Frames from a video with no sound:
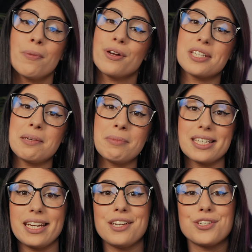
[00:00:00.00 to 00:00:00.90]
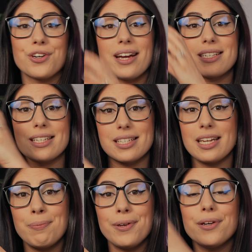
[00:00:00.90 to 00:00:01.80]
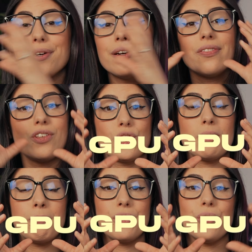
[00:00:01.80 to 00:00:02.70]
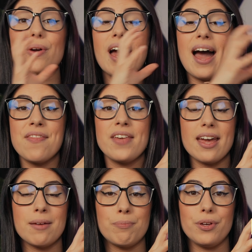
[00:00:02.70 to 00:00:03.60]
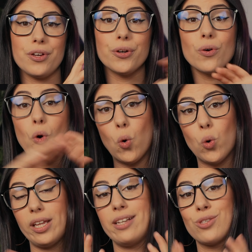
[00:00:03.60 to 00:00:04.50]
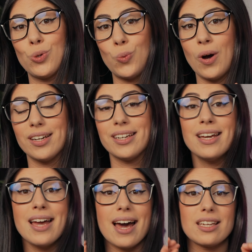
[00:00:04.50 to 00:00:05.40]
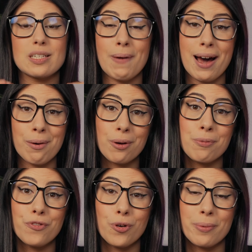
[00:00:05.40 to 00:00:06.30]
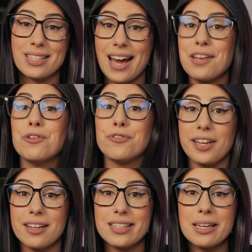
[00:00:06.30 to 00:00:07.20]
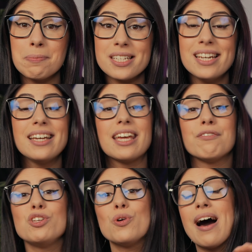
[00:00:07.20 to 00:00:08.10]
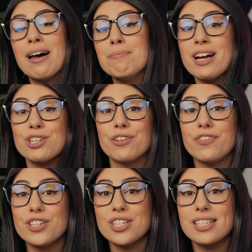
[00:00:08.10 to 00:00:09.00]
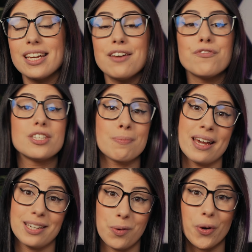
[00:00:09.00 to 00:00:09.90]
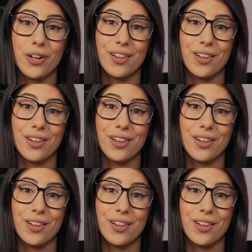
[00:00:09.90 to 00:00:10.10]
combo seamlessly integrates the CPU, the GPU, and the NPU all into one, and is power and performance at your fingertips, giving you unmatched efficiency for demanding